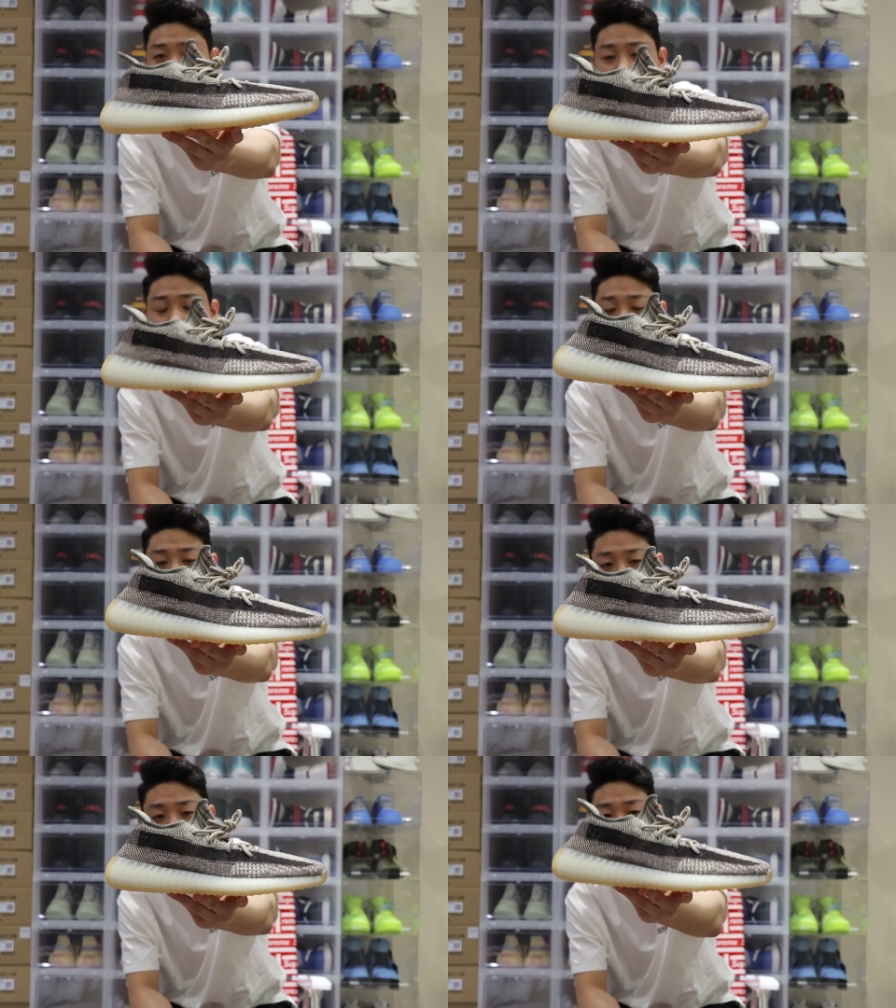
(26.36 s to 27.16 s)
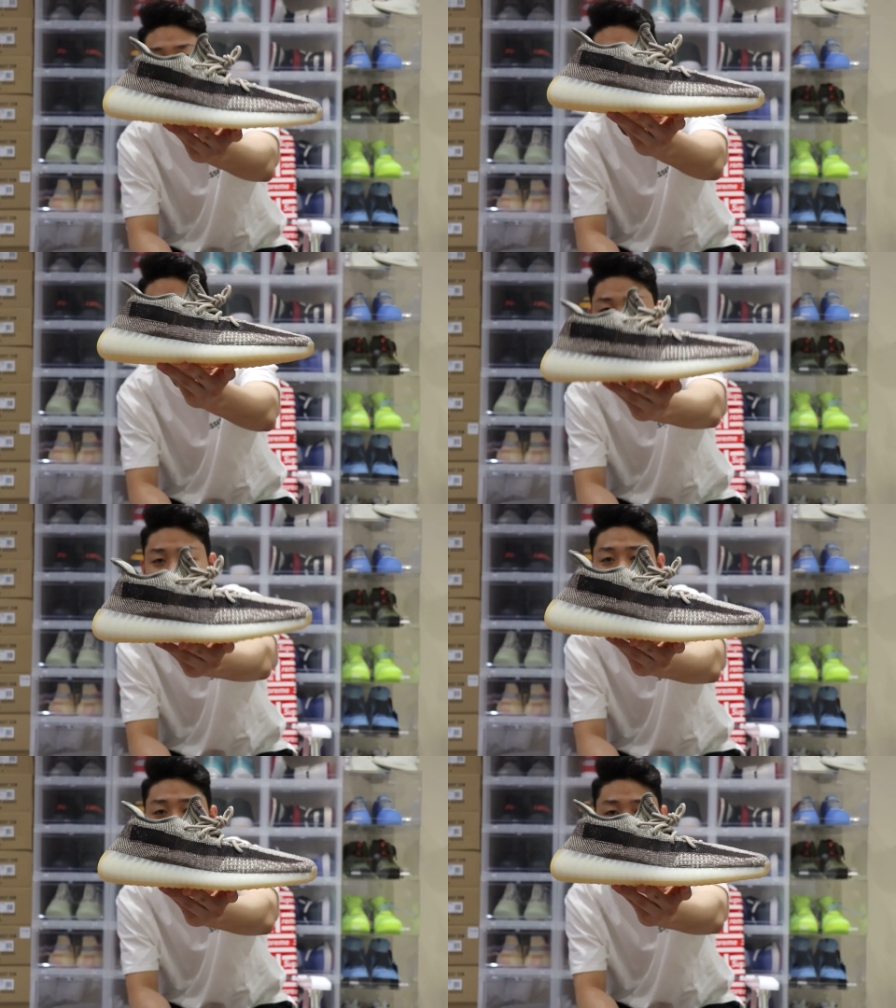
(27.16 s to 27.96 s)
350 in the
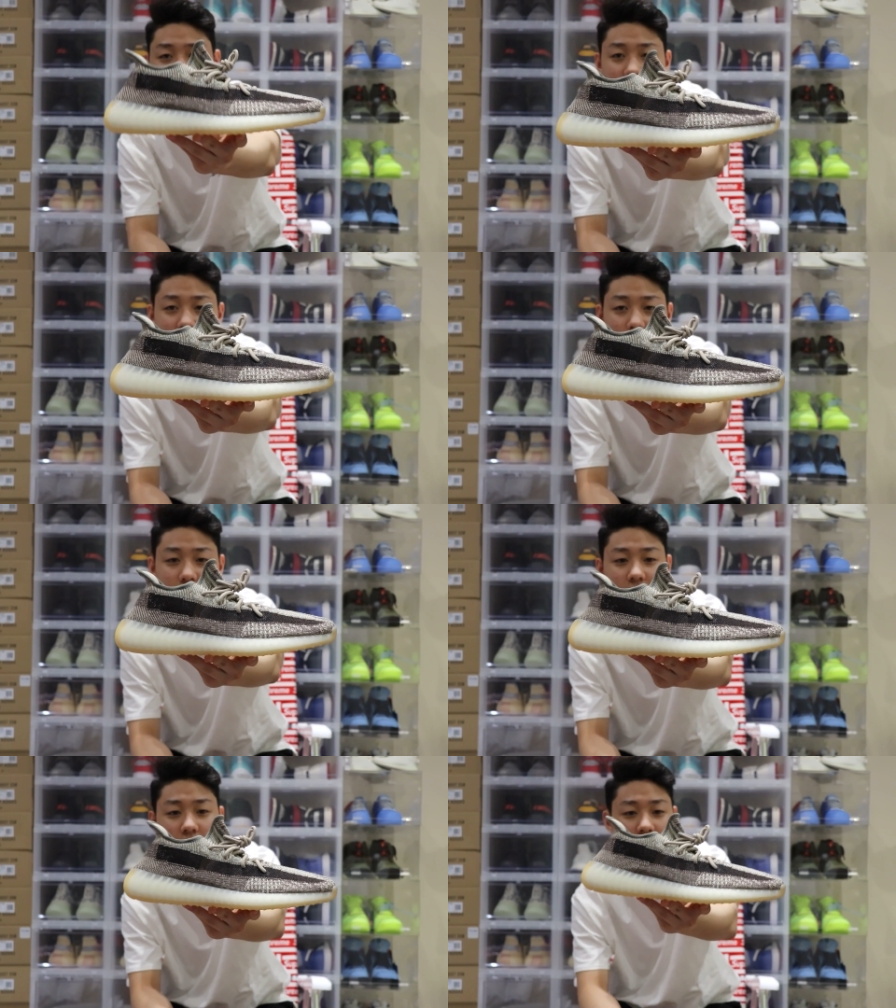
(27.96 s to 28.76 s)
Zyon colorway.